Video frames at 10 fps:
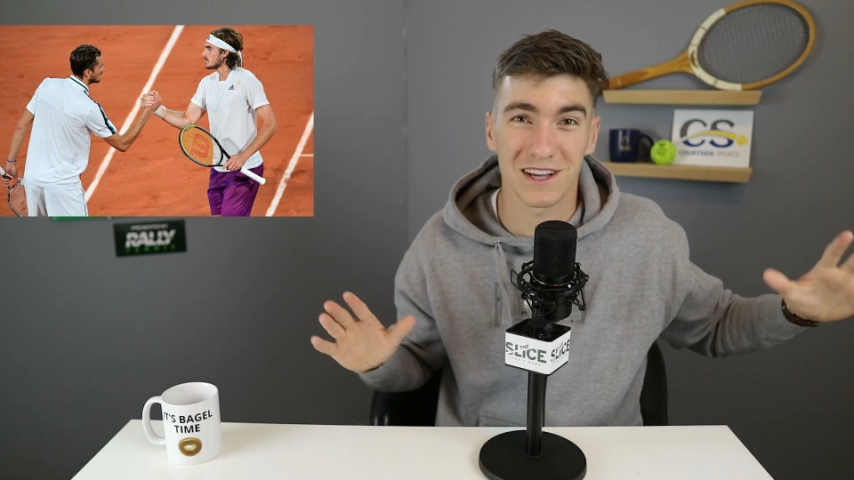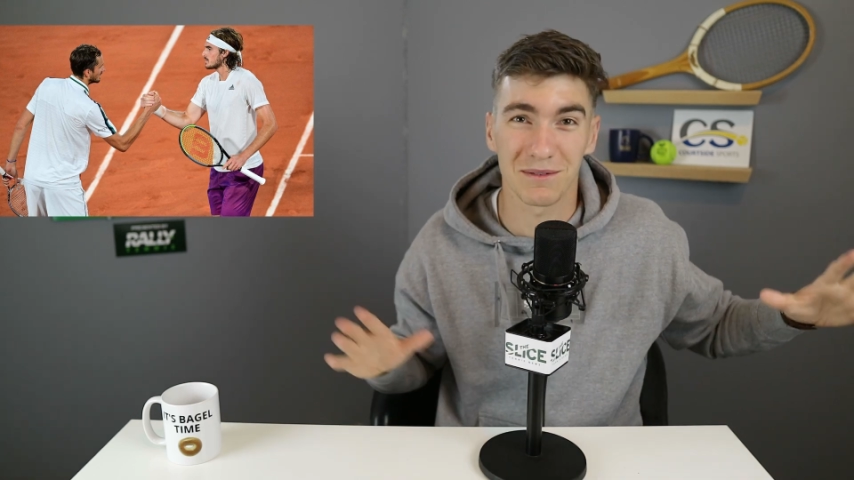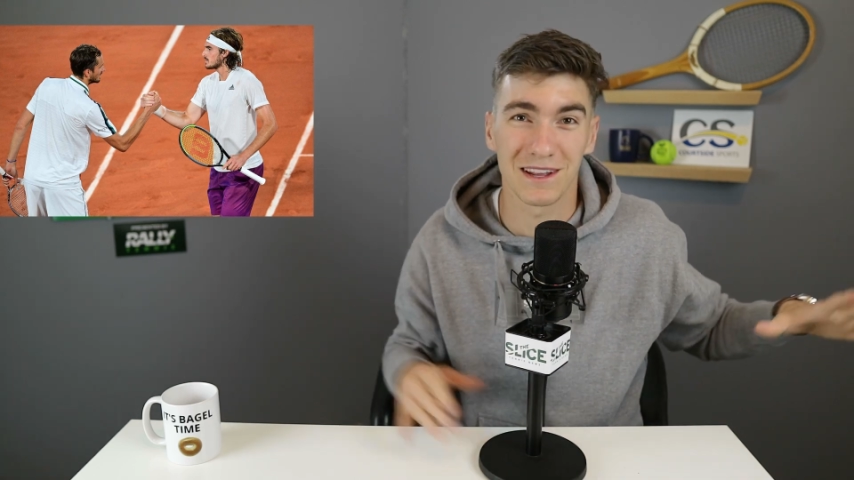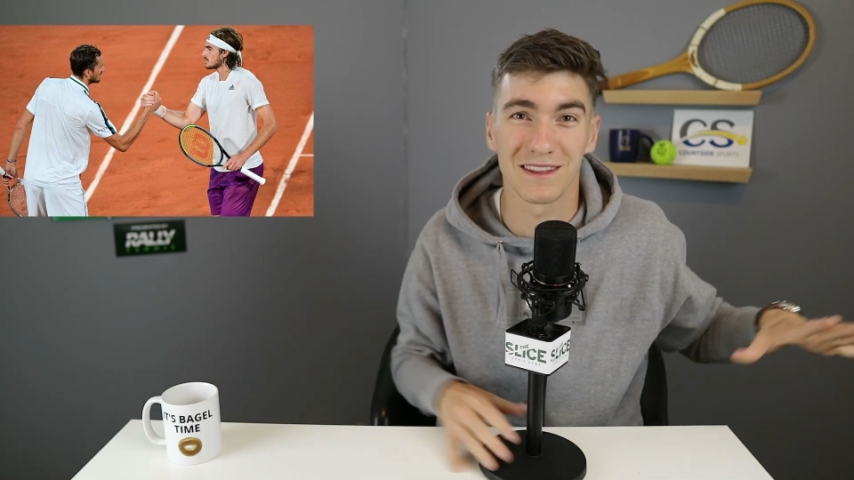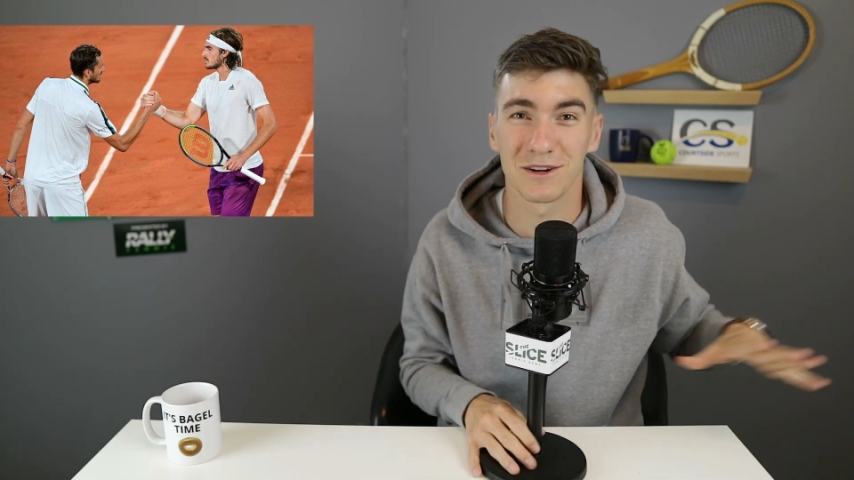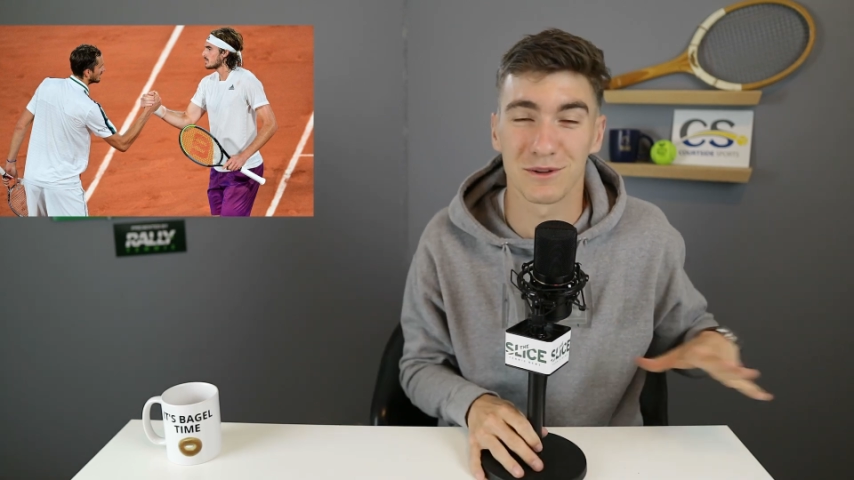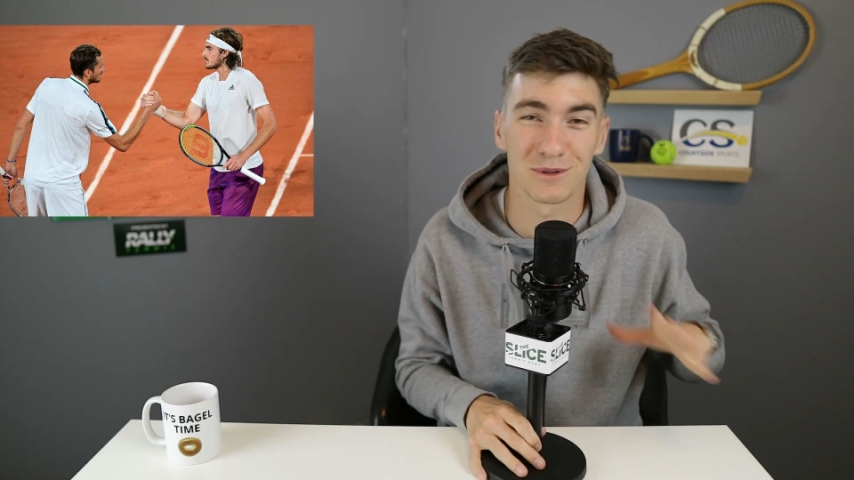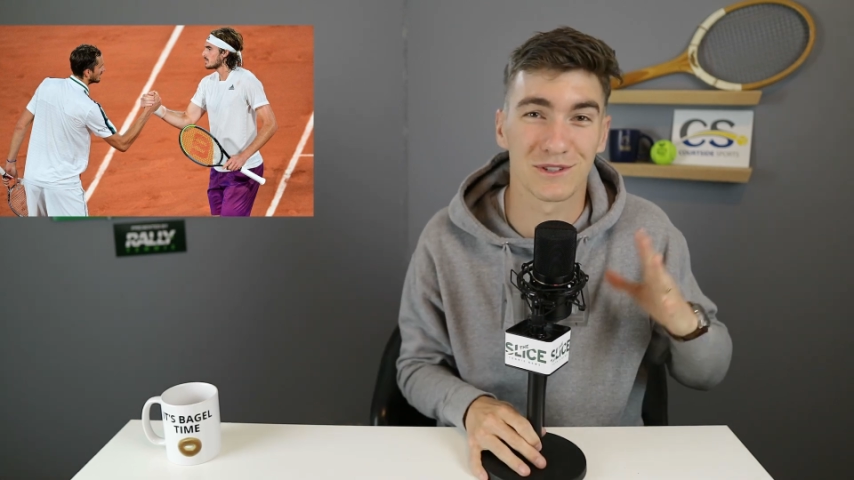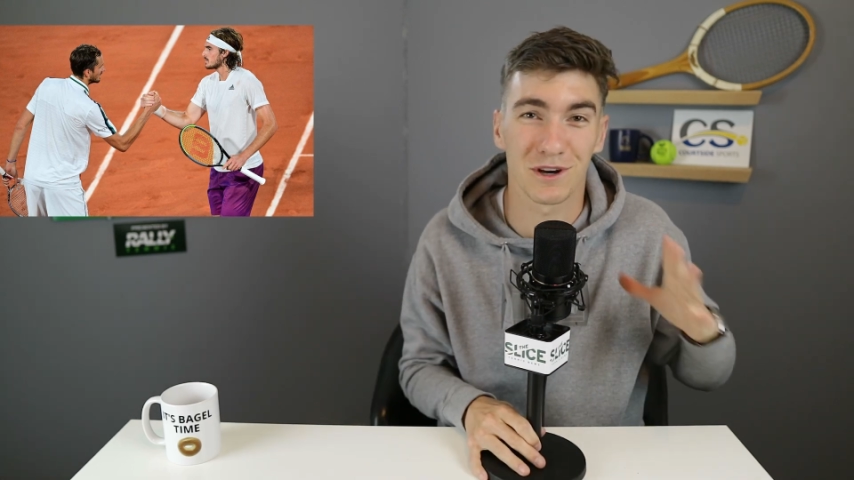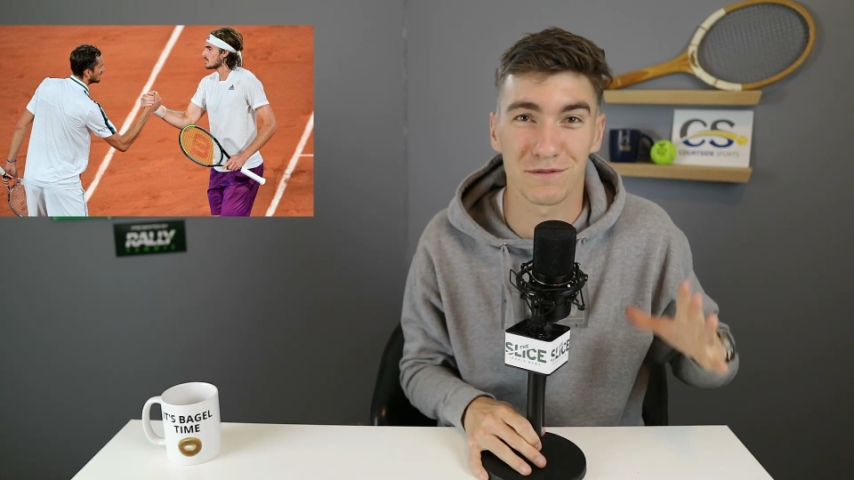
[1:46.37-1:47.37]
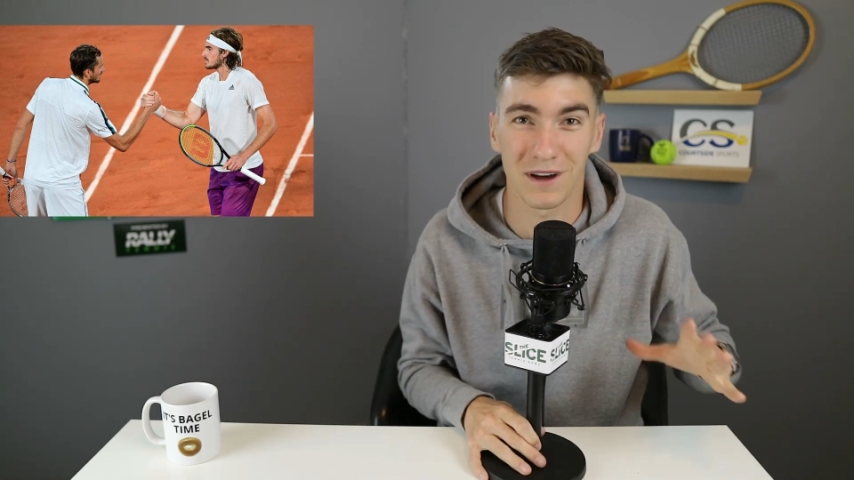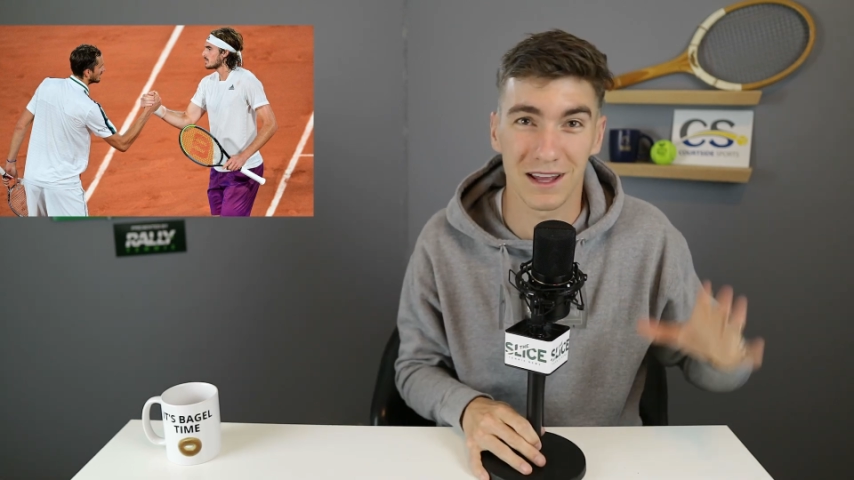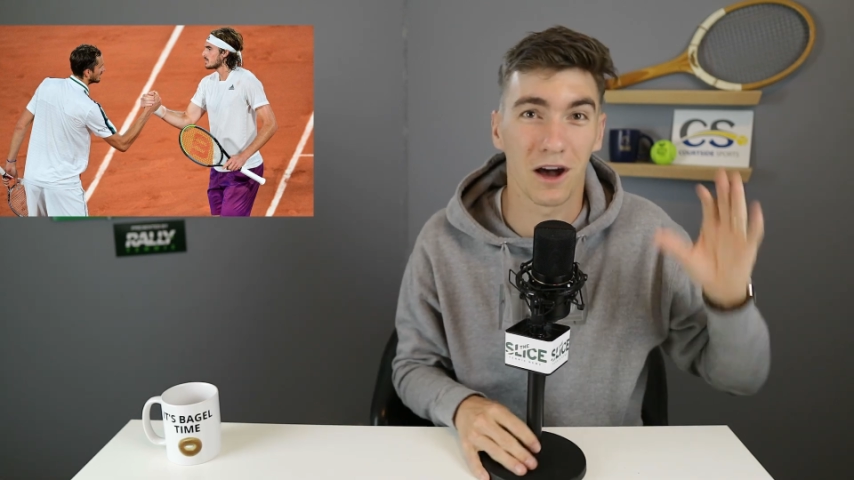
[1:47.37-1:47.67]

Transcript: coming in there, they were so funny.